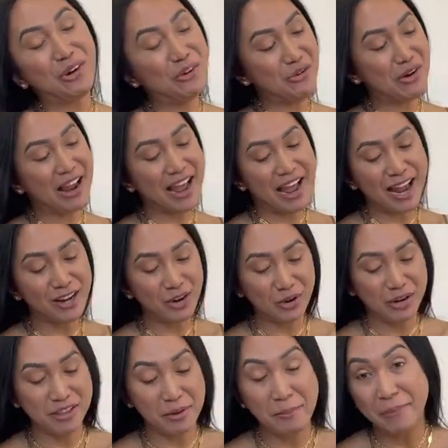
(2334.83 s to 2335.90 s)
Oran
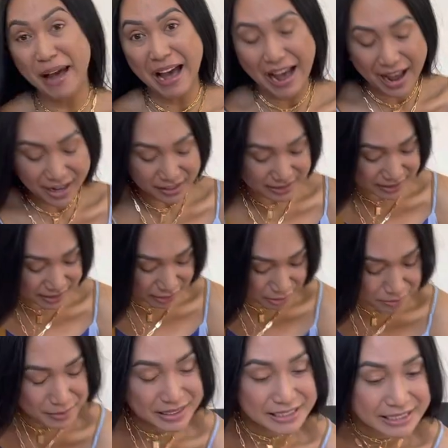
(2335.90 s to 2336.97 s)
or the bags, the
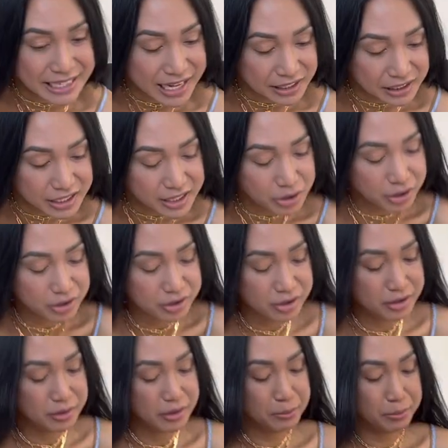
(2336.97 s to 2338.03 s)
Hermes Kelly or
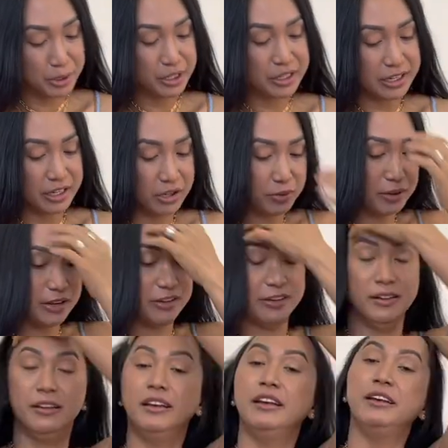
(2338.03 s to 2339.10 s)
Birkin or whatever?
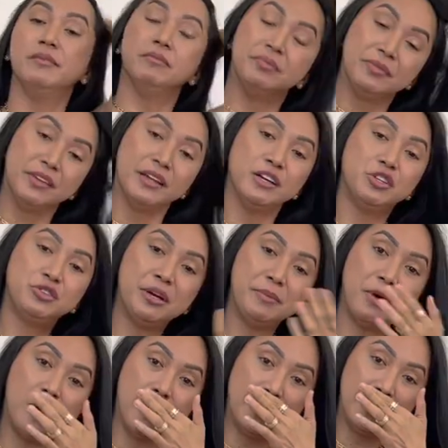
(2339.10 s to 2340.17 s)
Dream
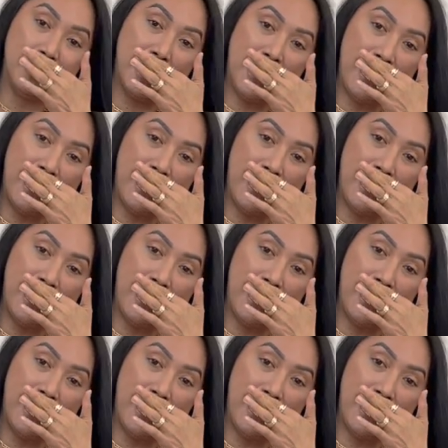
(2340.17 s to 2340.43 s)
on.